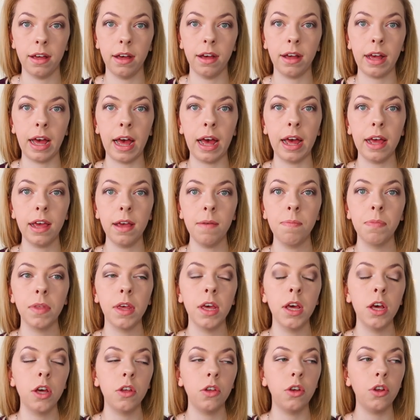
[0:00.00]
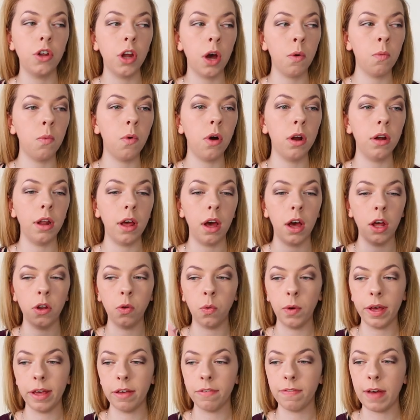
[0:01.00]
Okay, you don't want
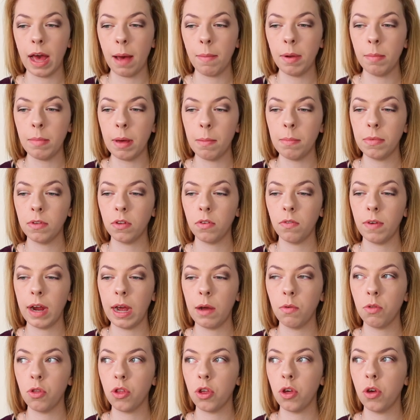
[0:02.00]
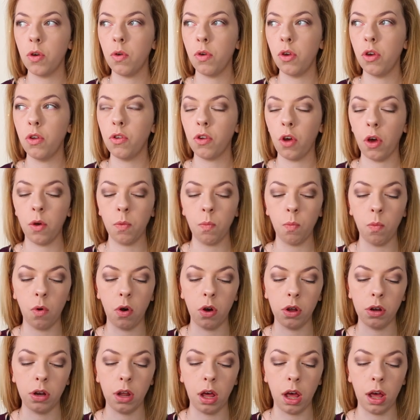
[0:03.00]
annoying family members around you. You don't
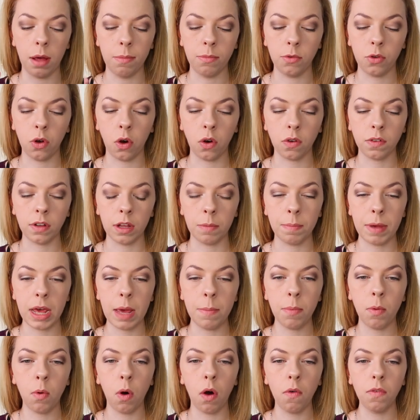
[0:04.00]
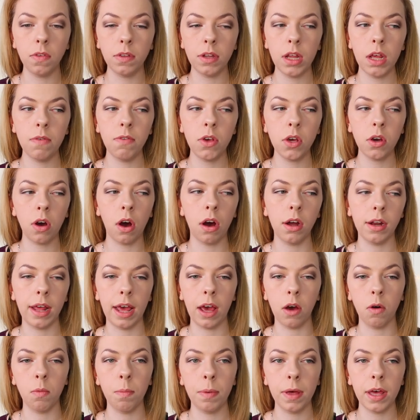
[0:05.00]
want um, toxic people. Obviously, if you can't
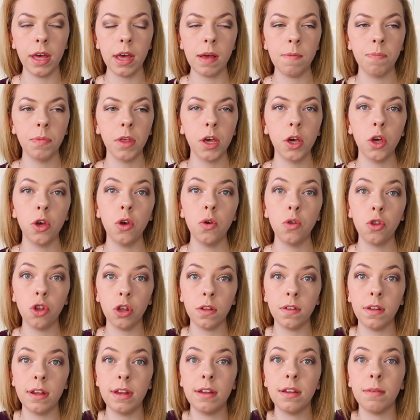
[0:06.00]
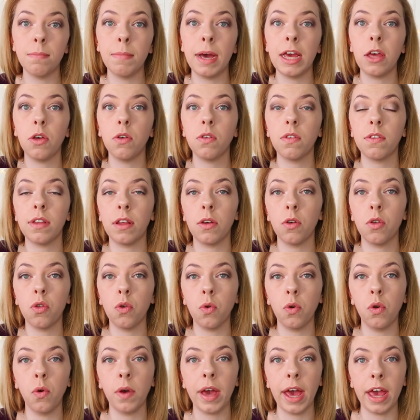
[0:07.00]
help it, you just need to make
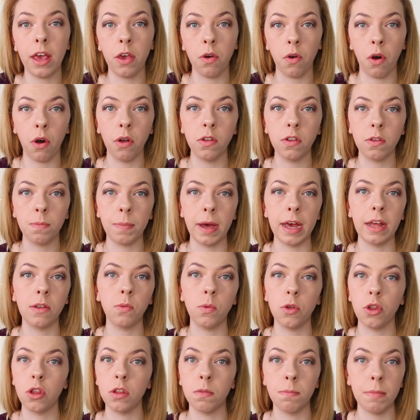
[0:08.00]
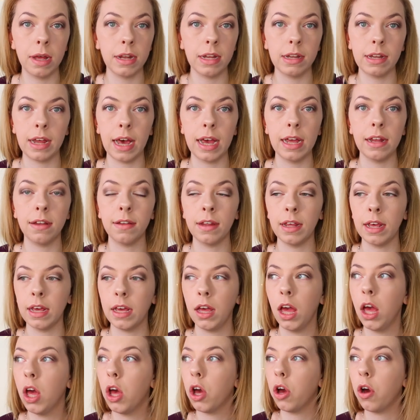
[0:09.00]
sure you're getting your own space, which is
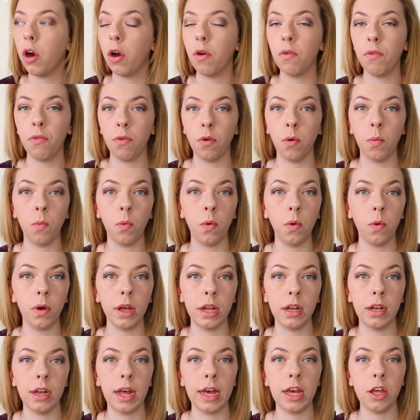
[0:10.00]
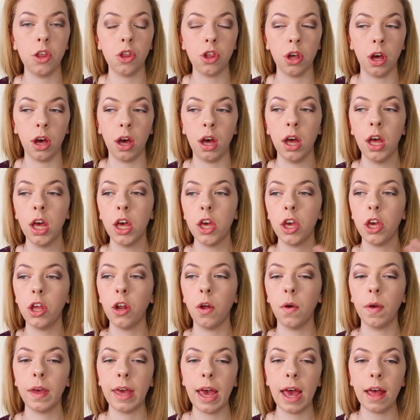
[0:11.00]
meditating, going for a walk in nature.
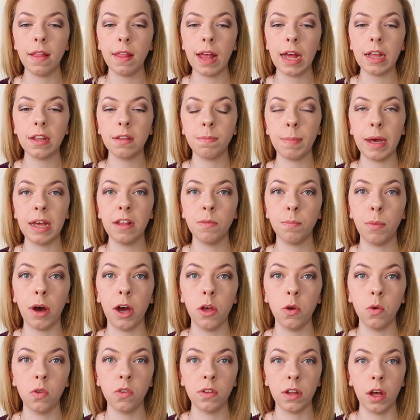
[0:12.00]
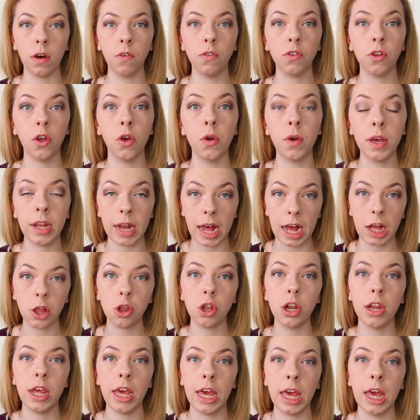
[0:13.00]
You know, get that space by yourself so you can
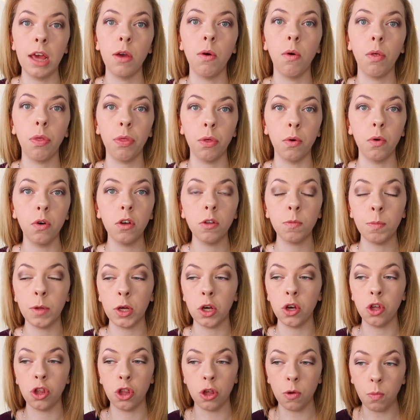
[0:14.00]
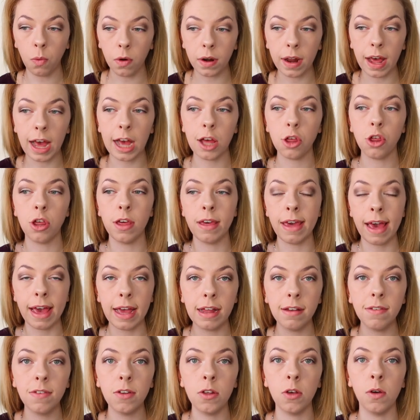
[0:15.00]
actually hear your thoughts because you want to actually get
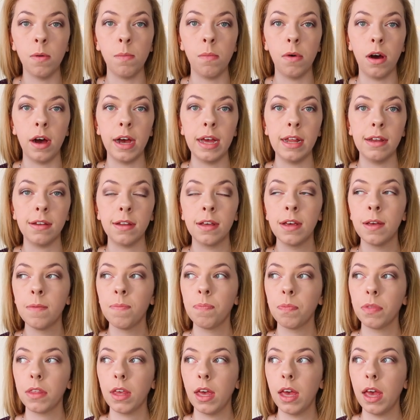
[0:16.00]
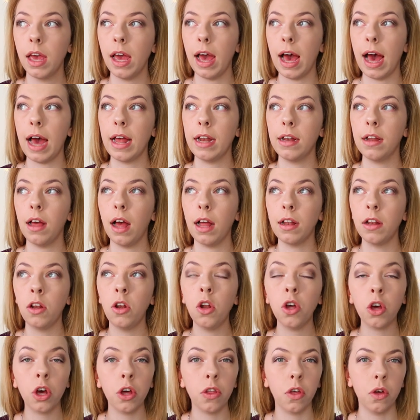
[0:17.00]
into your mind and
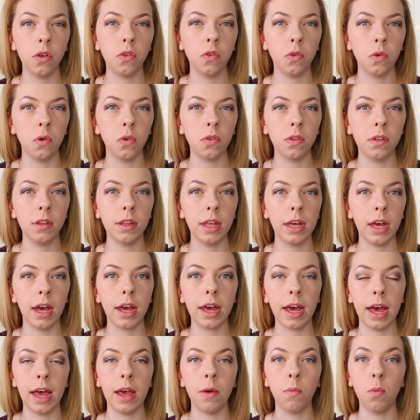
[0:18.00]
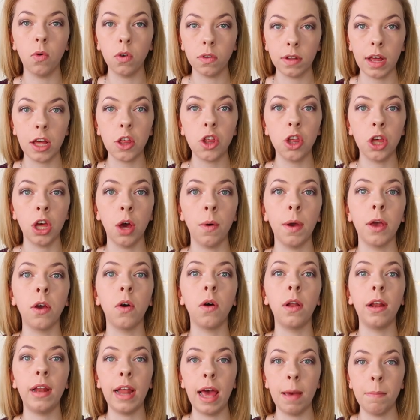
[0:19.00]
and look at those thoughts and think okay what's actually going
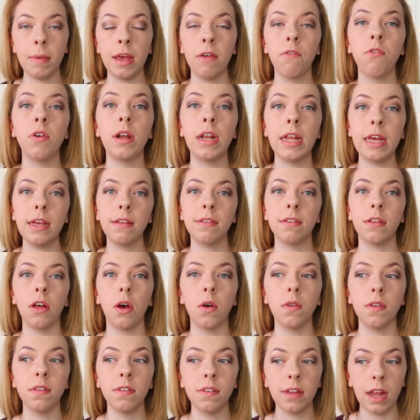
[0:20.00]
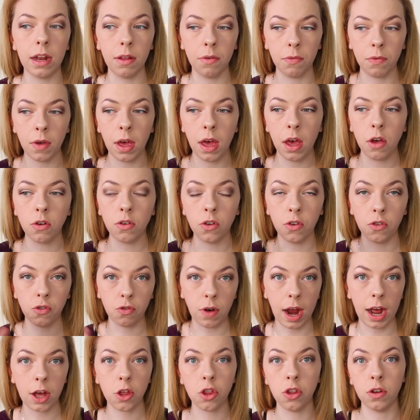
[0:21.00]
on let me release those instead of
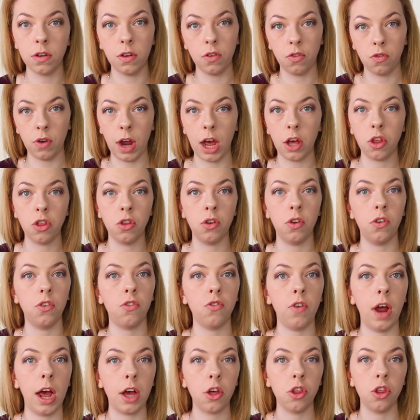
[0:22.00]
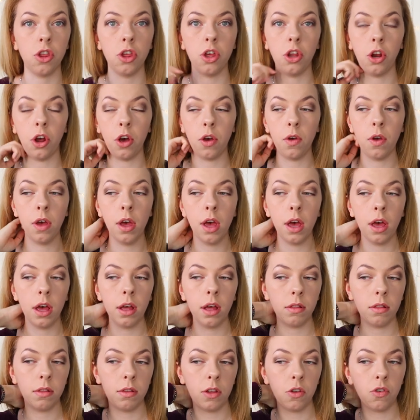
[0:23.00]
distraction distraction distraction you know
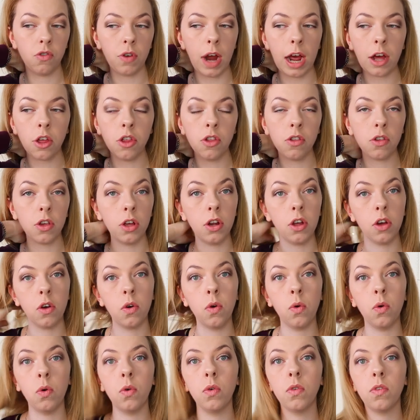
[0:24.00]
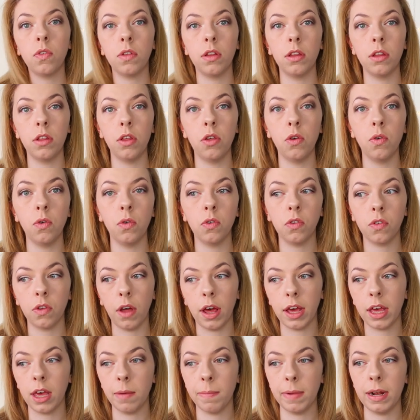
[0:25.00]
distraction is going to cause your
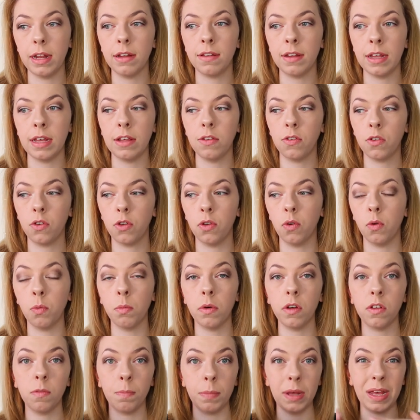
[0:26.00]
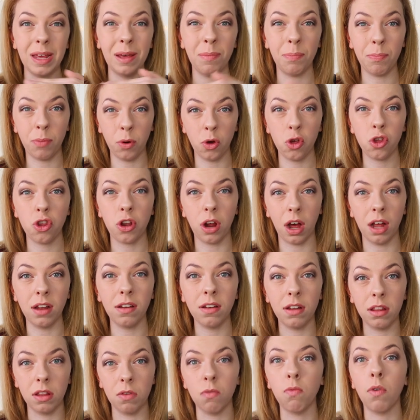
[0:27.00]
psychic abilities to almost be pushed
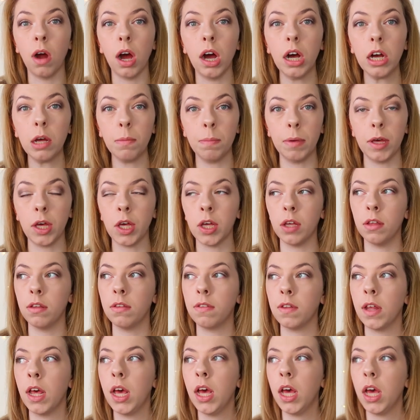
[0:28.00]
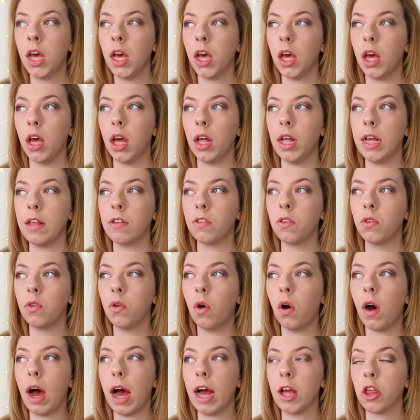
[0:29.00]
under the rug because it's
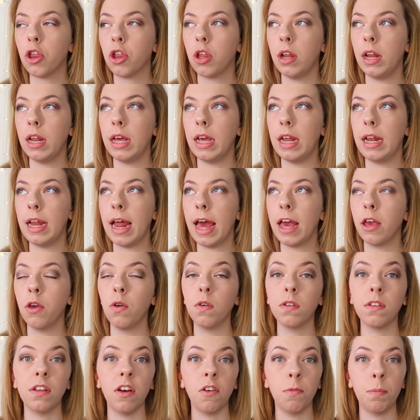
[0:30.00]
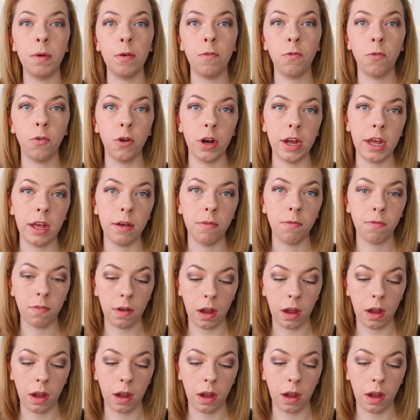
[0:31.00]
not actually letting yourself be free and